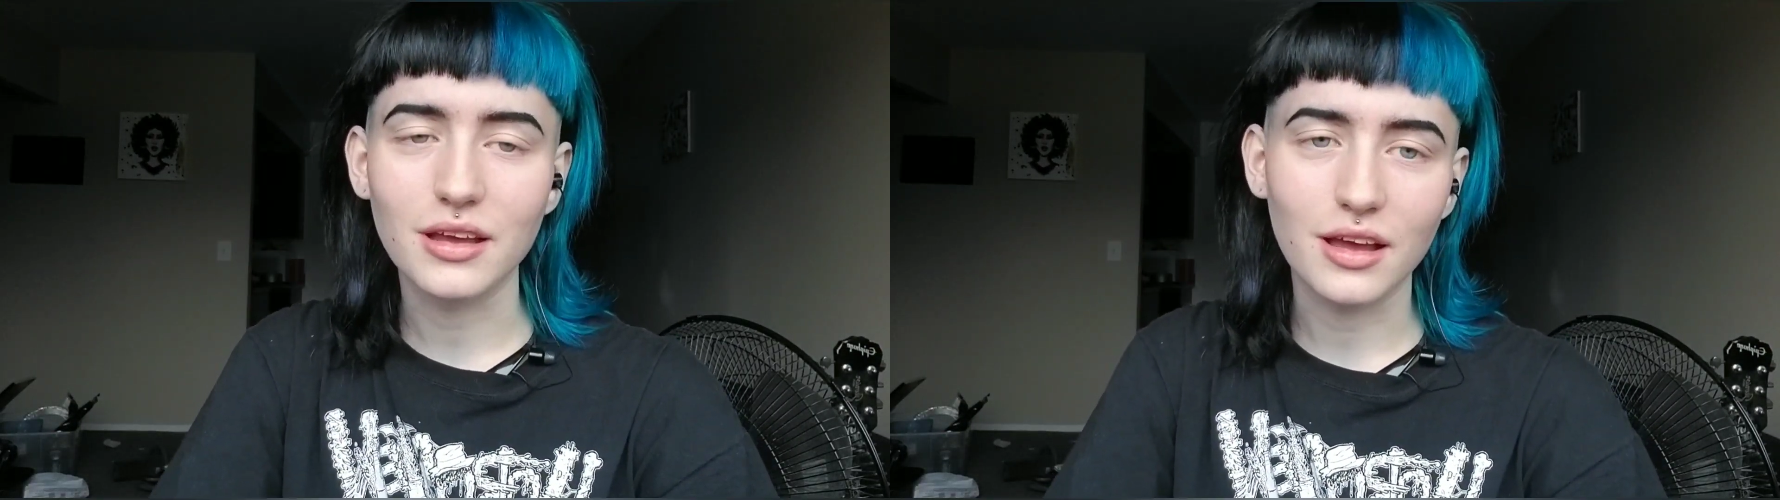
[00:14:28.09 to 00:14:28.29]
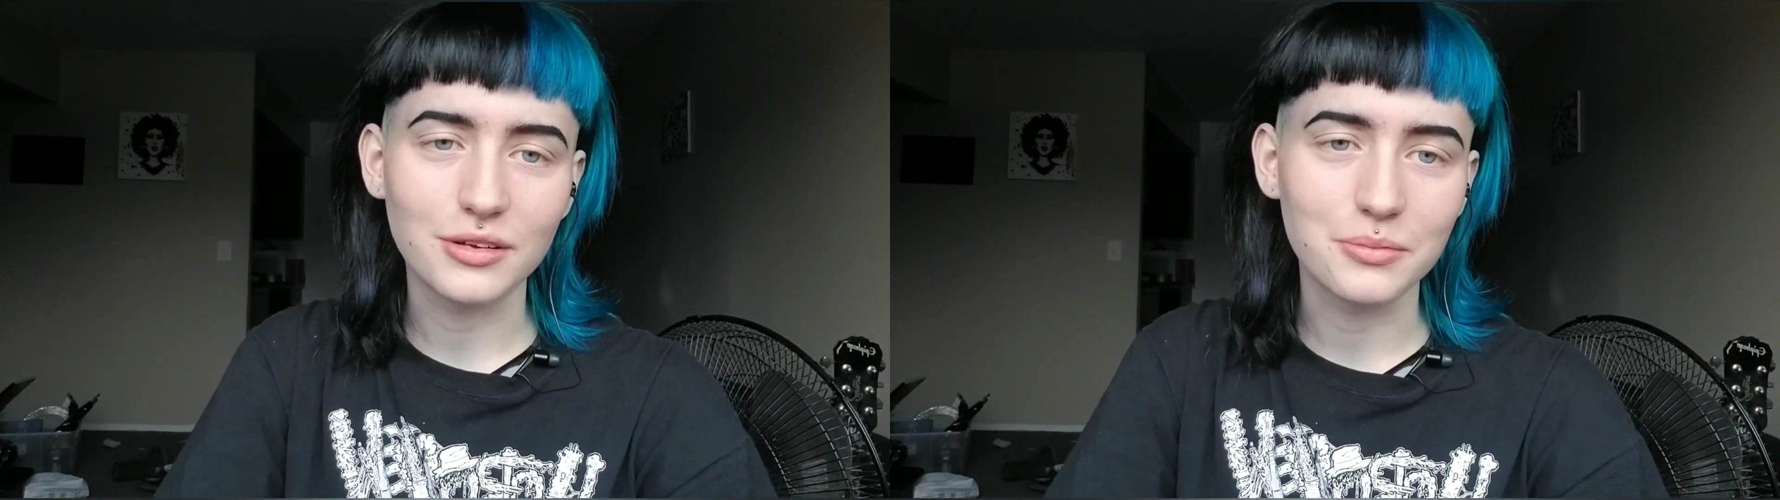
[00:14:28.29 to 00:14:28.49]

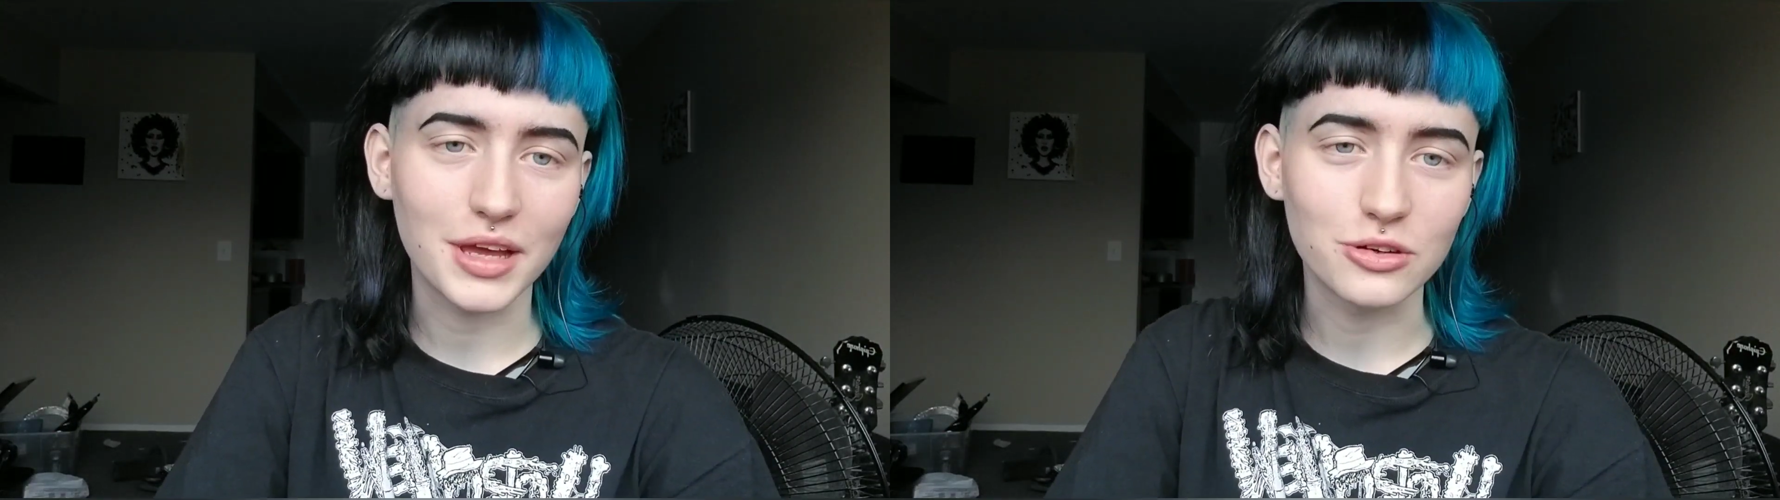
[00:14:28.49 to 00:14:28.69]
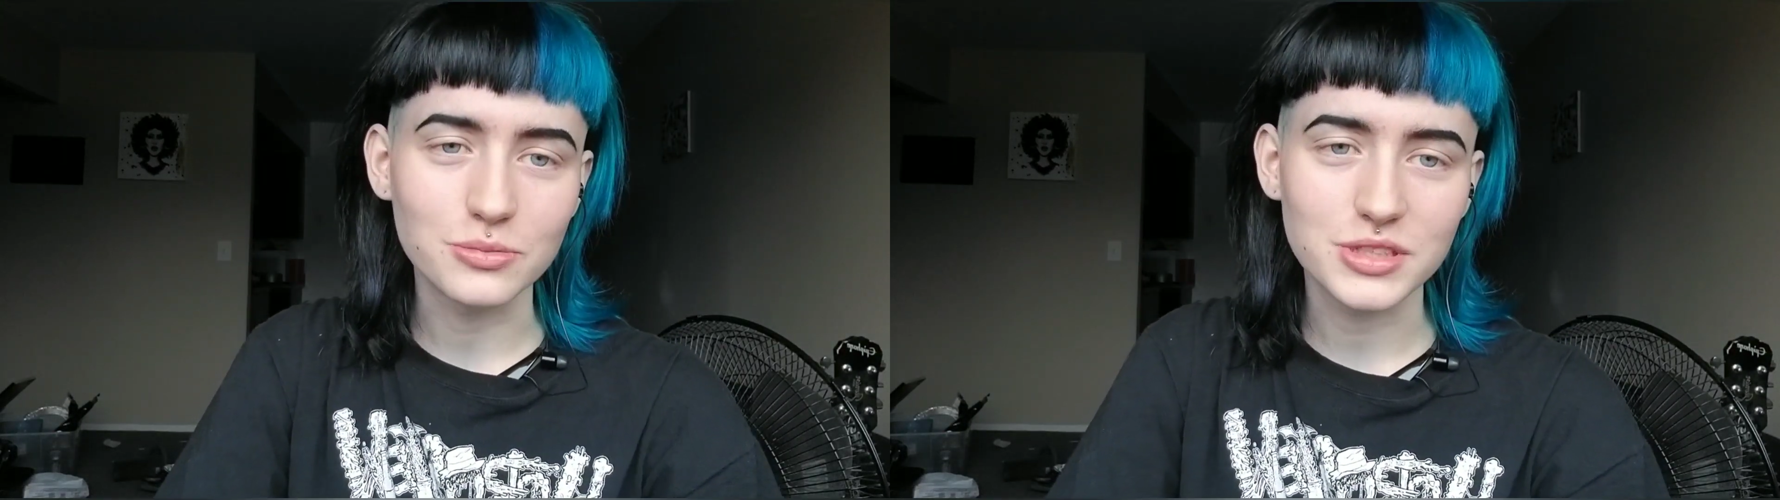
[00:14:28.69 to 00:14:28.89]
I
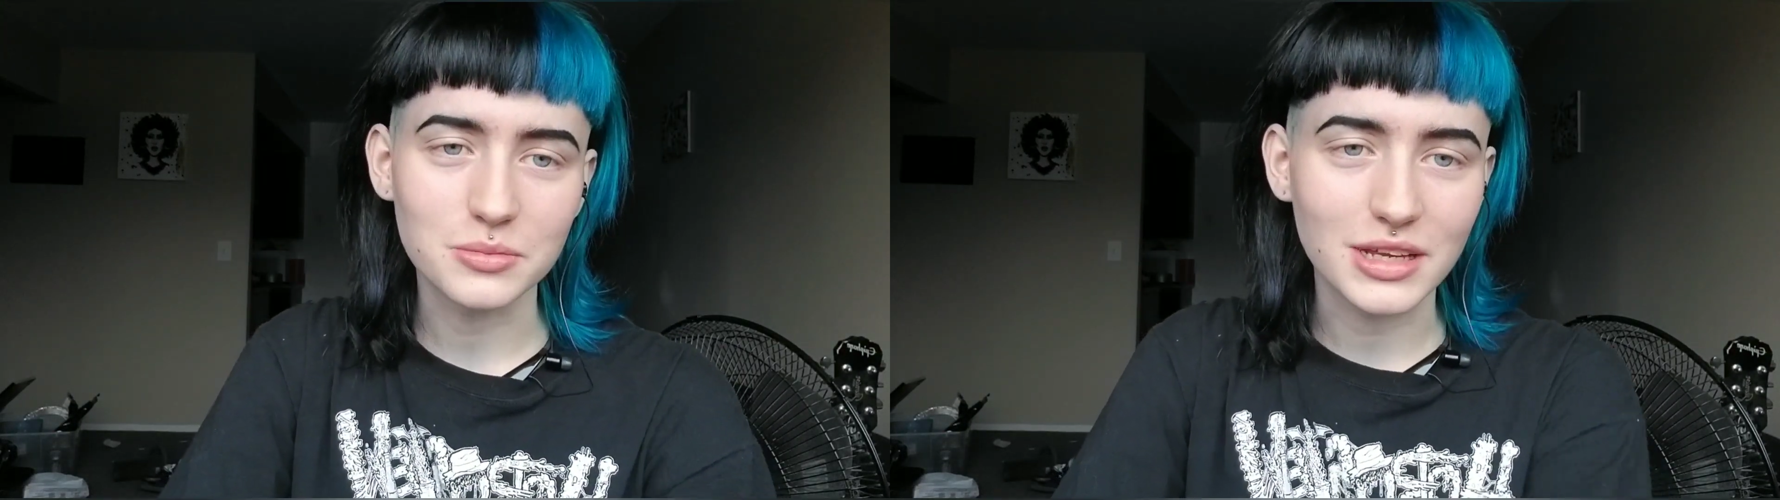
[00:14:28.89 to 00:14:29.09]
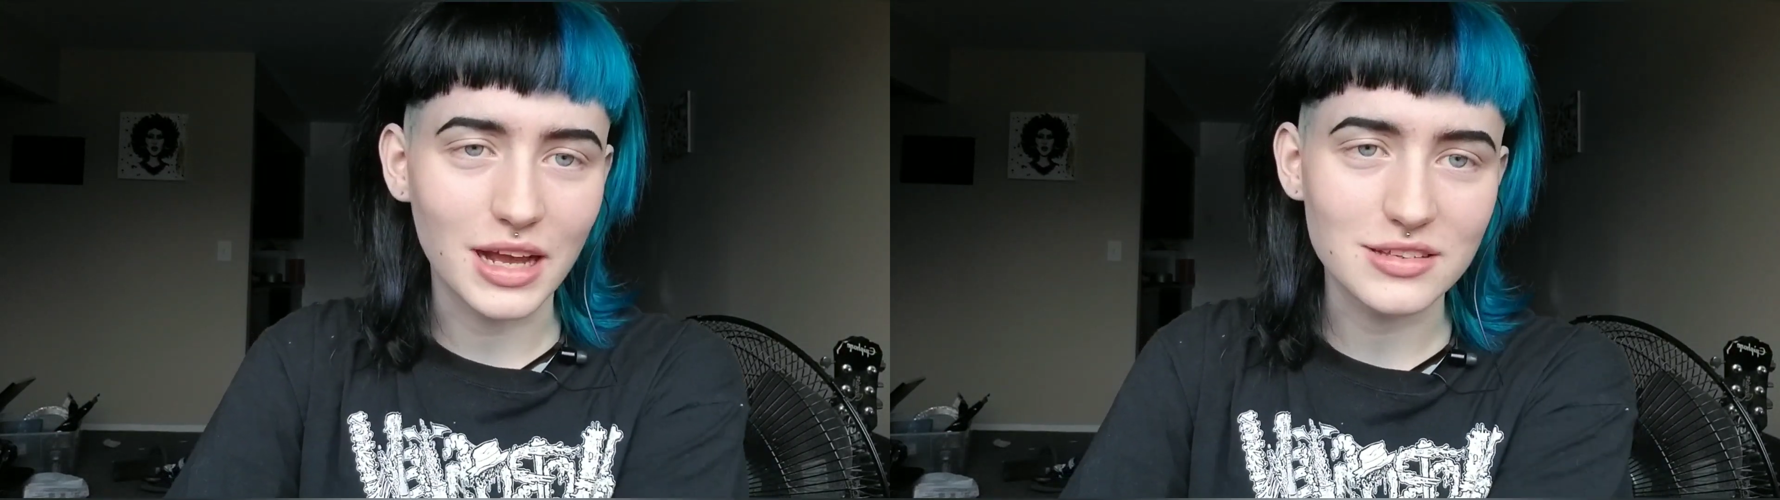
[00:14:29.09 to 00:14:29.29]
hope
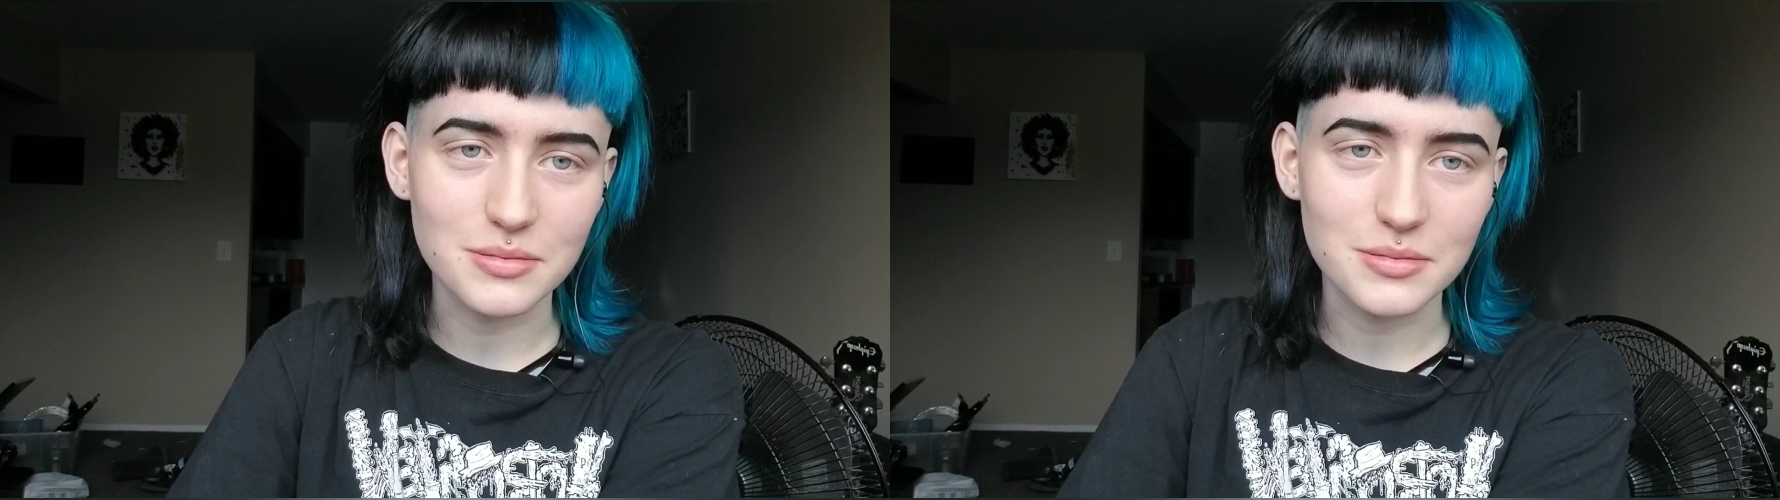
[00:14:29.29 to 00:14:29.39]
somebody got